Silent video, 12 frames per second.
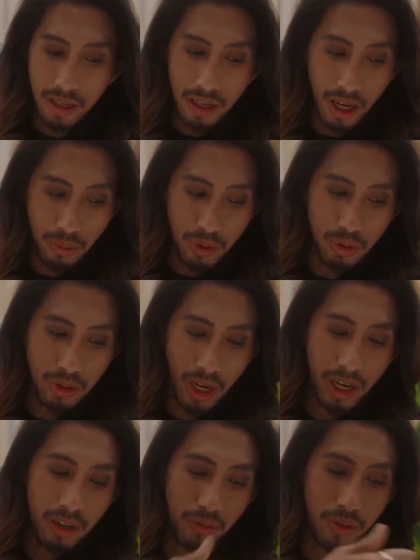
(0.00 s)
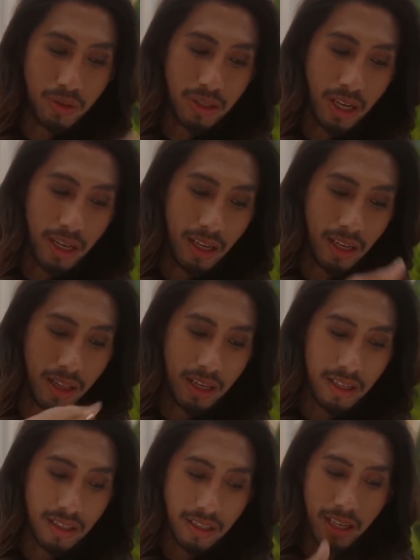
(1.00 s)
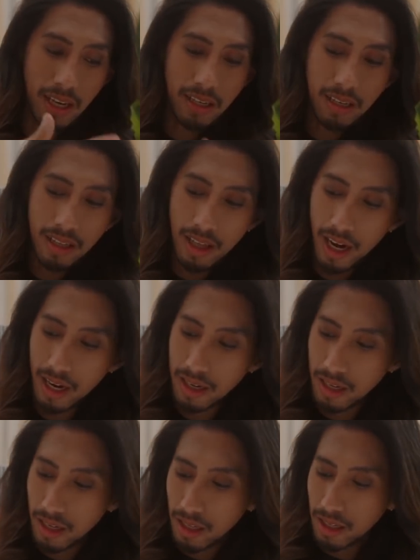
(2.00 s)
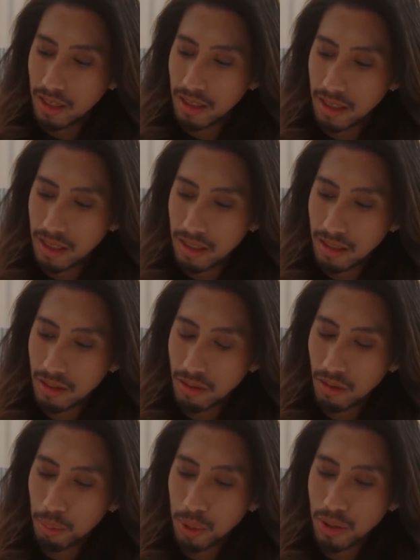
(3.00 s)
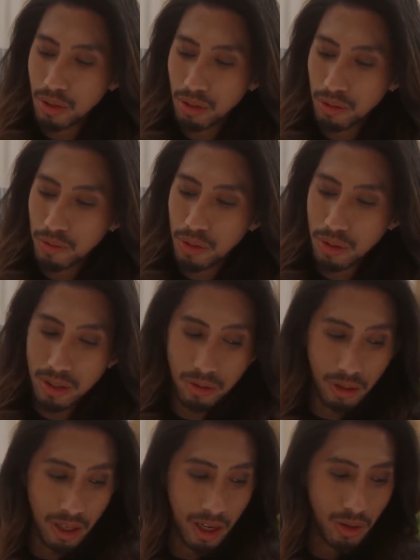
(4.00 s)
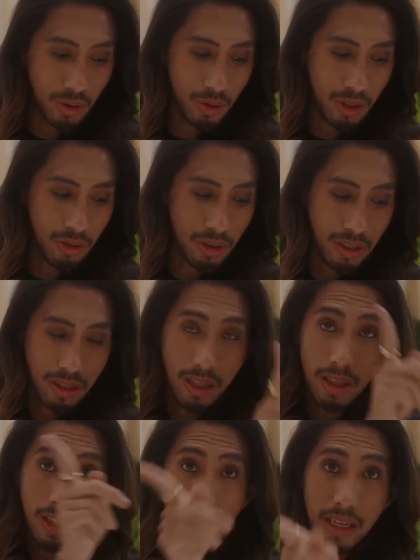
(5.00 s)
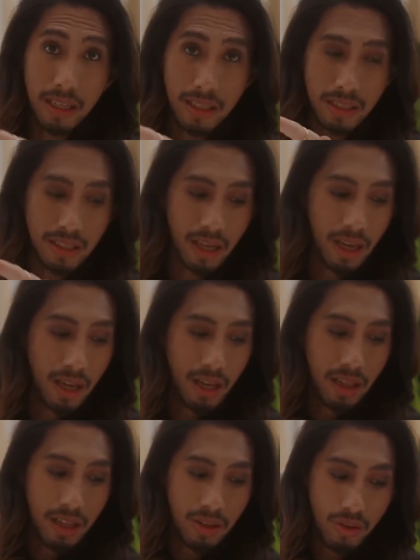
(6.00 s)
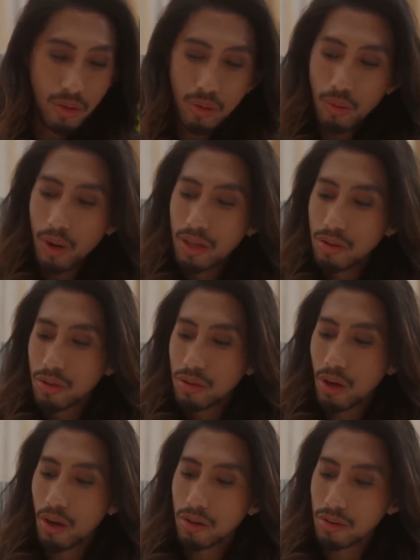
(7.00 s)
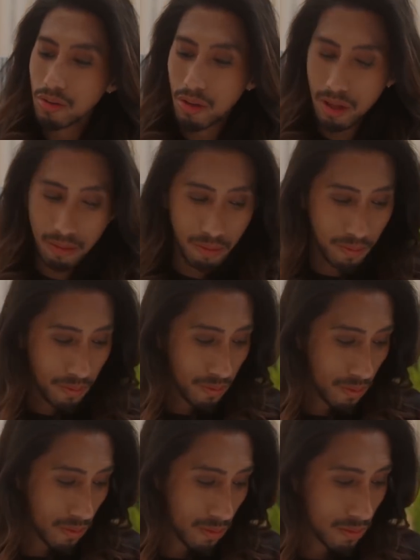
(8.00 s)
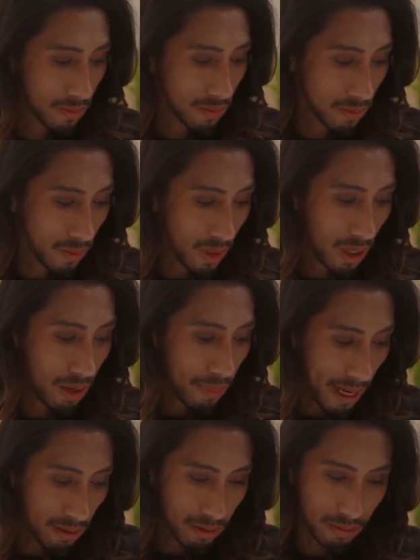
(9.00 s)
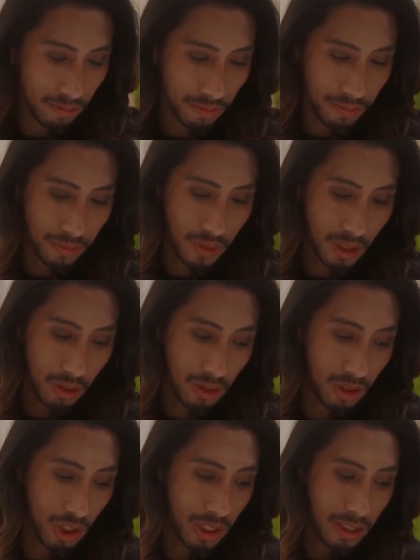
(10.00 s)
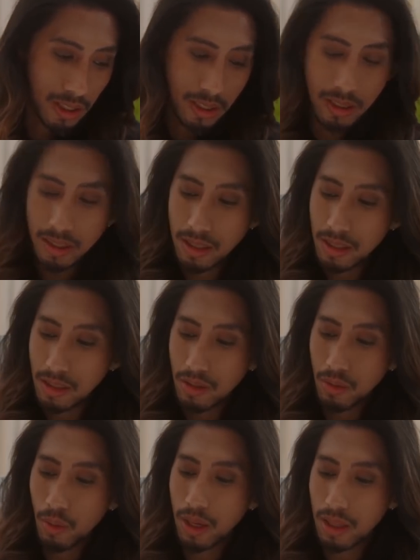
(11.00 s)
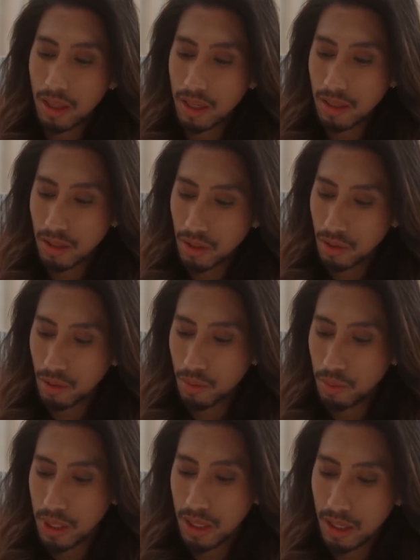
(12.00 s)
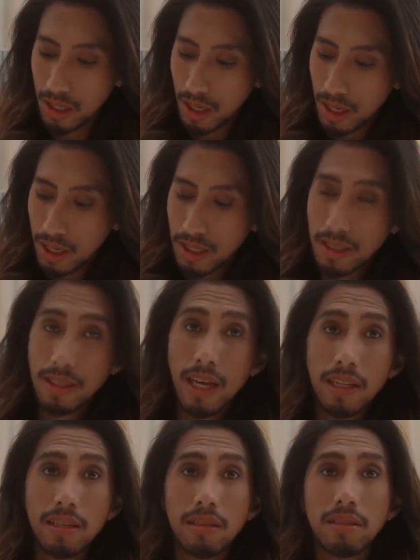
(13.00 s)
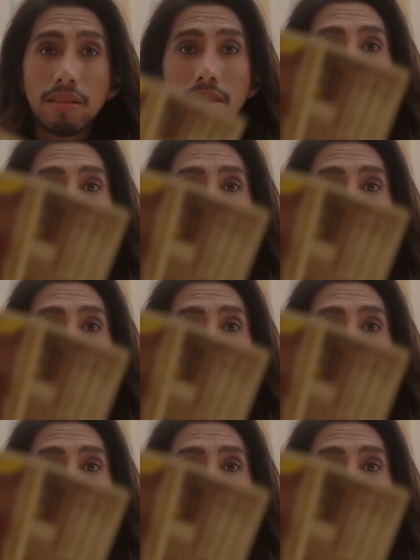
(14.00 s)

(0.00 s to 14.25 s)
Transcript: I'm too tired of you saying this, saying that. Because this person refuses right now to address the things that you want to talk to them about. Because of justice, you want things to be settled.